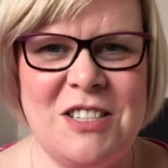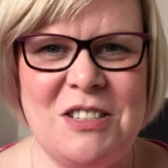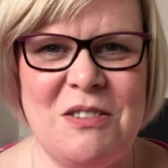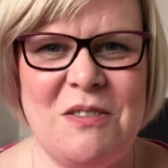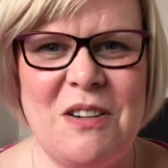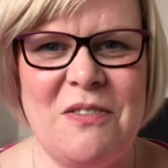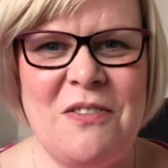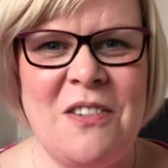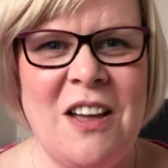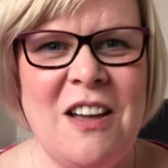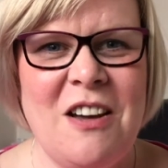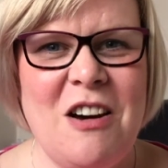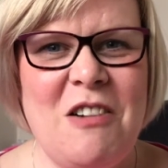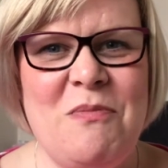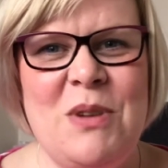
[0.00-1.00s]
So
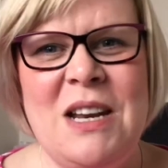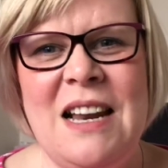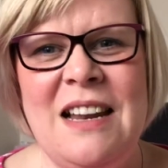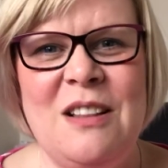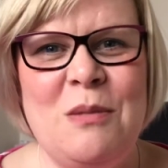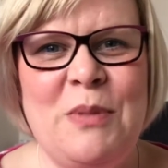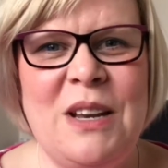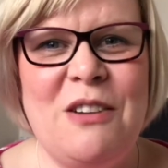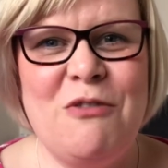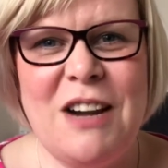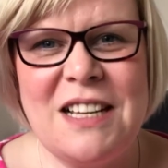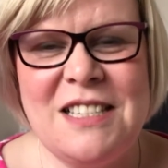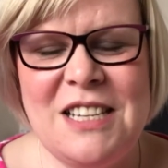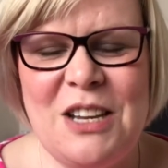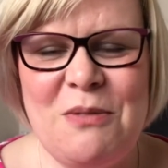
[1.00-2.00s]
I've been a little bit
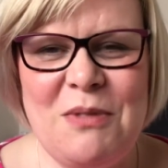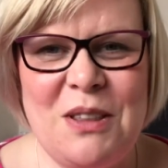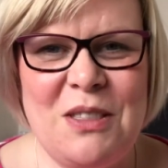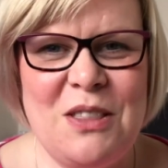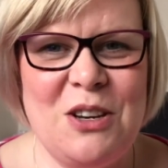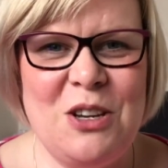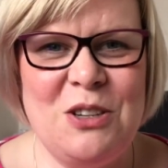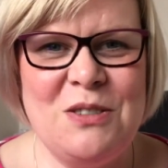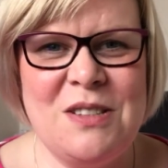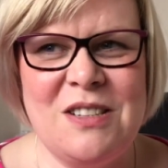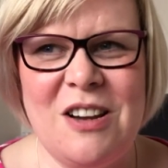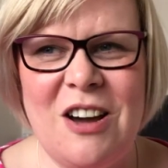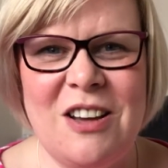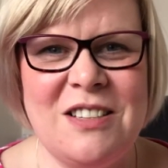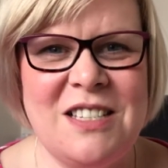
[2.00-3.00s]
erratic with the new
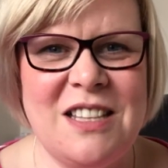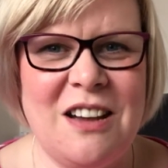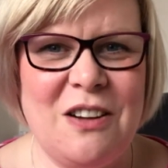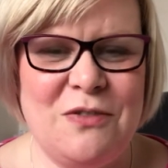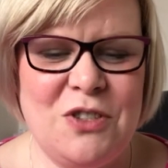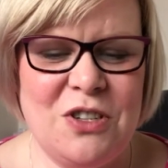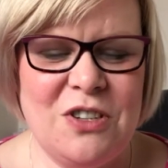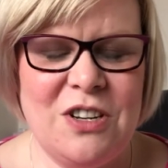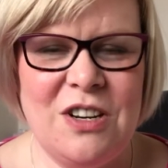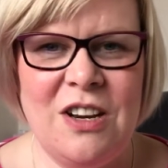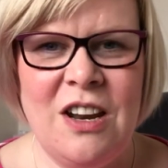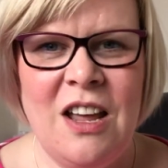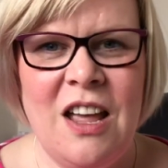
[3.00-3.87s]
starts that I've done